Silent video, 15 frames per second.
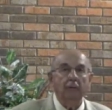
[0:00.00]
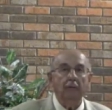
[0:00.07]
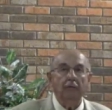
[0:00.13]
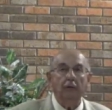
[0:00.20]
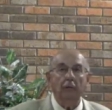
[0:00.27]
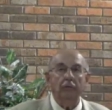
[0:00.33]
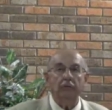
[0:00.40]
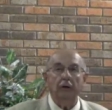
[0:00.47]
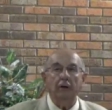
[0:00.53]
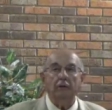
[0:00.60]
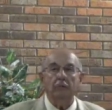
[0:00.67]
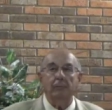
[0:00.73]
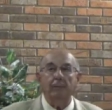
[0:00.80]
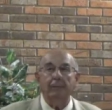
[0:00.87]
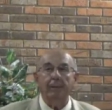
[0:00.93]
So
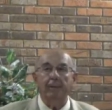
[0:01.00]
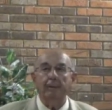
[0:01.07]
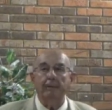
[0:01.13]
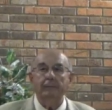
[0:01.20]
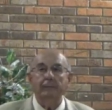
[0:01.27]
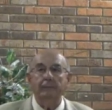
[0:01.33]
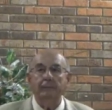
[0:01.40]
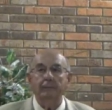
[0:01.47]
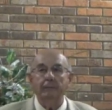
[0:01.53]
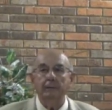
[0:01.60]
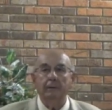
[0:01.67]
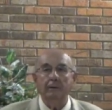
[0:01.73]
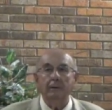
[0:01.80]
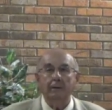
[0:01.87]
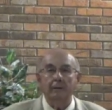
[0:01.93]
judgment
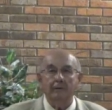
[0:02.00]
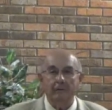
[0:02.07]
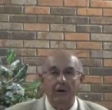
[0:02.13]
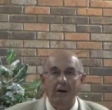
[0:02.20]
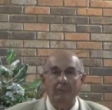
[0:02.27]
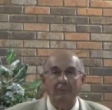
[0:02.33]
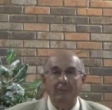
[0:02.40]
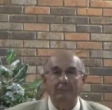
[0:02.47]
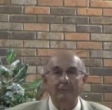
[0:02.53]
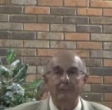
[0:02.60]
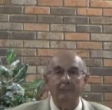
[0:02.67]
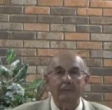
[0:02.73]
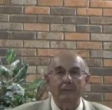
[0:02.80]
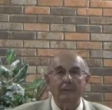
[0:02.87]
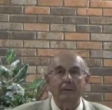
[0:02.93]
is coming.
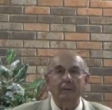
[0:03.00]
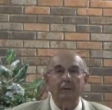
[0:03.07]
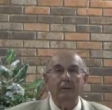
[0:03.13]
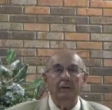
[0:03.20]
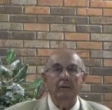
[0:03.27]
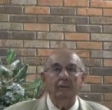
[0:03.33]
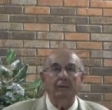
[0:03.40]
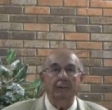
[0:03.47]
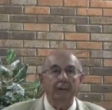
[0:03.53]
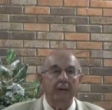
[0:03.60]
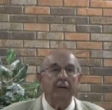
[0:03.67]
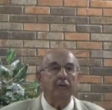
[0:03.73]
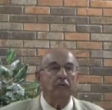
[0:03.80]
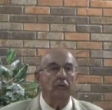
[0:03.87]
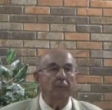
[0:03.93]
The
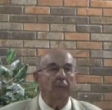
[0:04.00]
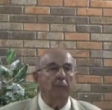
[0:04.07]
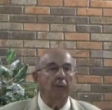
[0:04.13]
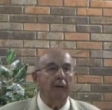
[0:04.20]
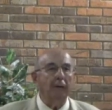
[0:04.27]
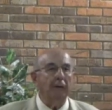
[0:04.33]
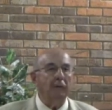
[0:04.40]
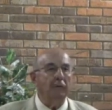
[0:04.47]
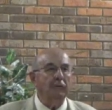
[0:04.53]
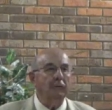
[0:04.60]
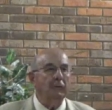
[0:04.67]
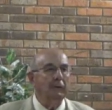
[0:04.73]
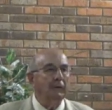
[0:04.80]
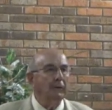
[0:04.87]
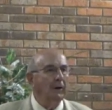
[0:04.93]
dead shall be raised.
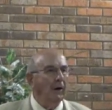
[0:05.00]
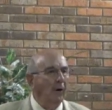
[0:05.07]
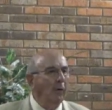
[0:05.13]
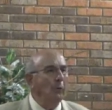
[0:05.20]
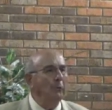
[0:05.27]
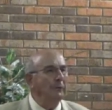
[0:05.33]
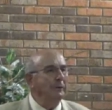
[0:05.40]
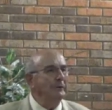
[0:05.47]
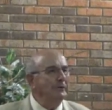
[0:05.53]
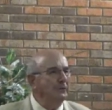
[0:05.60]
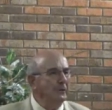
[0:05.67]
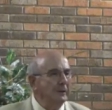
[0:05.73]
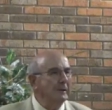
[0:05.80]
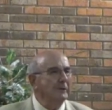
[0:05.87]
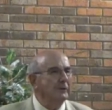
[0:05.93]
Only
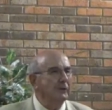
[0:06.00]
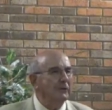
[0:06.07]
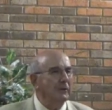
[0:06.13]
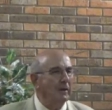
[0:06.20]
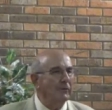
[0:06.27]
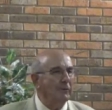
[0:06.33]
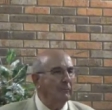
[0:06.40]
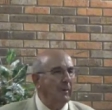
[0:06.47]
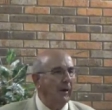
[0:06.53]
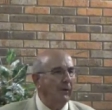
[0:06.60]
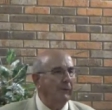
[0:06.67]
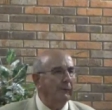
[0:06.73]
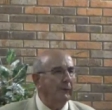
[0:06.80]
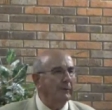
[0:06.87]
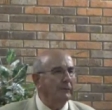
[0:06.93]
Jesus has the
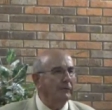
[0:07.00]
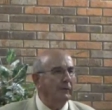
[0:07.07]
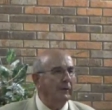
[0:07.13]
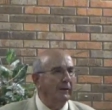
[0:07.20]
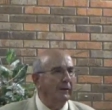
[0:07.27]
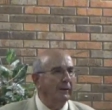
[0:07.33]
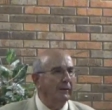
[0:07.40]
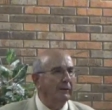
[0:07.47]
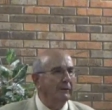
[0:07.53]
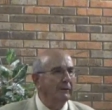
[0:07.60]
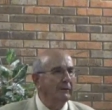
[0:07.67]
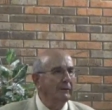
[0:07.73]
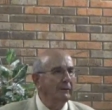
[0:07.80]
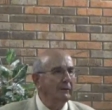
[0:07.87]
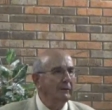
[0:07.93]
power to raise the
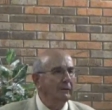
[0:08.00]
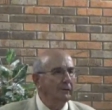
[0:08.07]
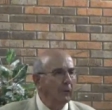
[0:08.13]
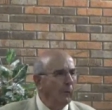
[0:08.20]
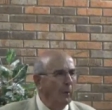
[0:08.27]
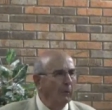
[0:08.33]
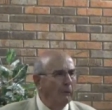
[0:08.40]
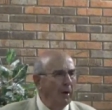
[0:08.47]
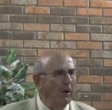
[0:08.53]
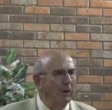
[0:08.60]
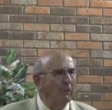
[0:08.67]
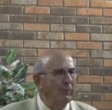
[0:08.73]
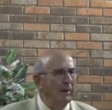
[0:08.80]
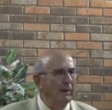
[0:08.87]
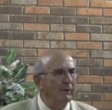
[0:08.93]
dead. You know what I'm
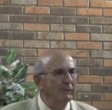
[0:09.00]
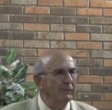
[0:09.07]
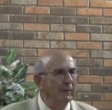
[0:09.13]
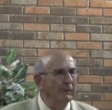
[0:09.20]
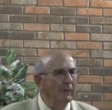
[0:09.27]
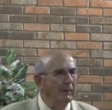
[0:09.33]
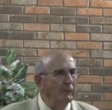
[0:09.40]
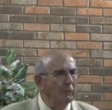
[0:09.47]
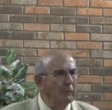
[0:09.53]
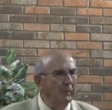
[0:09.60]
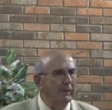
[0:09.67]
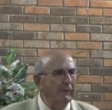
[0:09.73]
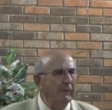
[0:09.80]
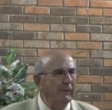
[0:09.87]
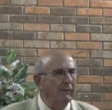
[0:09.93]
talking about? Have you
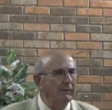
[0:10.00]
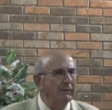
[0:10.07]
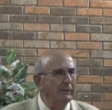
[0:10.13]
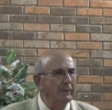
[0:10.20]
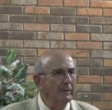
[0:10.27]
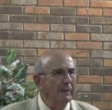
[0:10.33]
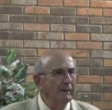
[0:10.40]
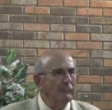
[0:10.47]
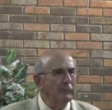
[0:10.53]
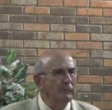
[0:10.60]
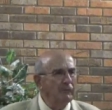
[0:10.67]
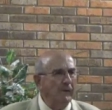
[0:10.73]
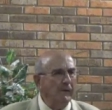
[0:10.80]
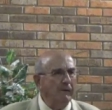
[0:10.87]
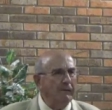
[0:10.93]
been there? Have
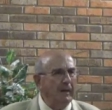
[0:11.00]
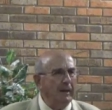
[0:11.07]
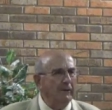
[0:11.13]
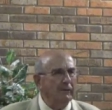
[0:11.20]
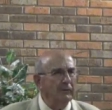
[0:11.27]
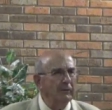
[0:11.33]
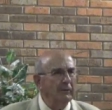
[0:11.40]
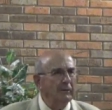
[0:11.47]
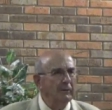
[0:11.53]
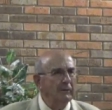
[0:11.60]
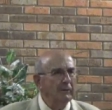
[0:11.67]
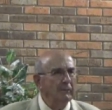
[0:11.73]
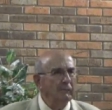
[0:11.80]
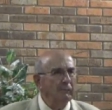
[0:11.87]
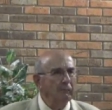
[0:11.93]
you felt that
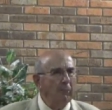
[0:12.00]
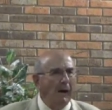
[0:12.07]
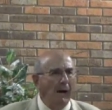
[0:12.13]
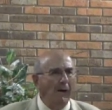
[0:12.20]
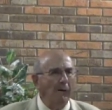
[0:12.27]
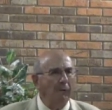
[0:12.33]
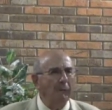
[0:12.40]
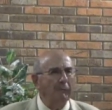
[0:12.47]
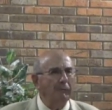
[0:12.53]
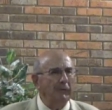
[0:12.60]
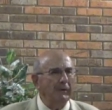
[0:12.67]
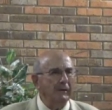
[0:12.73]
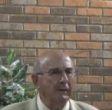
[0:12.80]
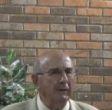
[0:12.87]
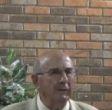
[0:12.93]
power of
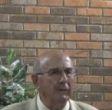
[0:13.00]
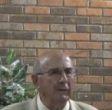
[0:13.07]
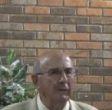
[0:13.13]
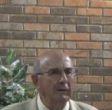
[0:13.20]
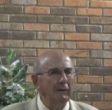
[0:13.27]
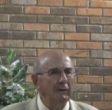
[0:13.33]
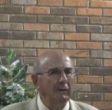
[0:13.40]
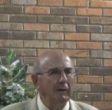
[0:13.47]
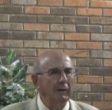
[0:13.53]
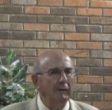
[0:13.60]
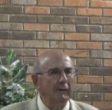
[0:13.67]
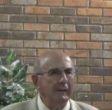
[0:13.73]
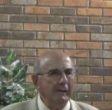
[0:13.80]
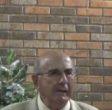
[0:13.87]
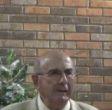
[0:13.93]
death
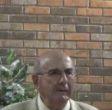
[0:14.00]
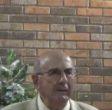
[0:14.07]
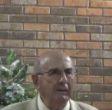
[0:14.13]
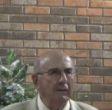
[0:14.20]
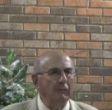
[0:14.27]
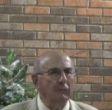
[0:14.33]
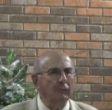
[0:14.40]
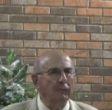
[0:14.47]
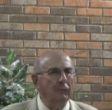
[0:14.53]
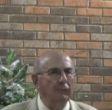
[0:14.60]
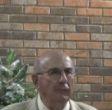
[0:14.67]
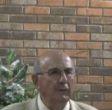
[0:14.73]
and the ending of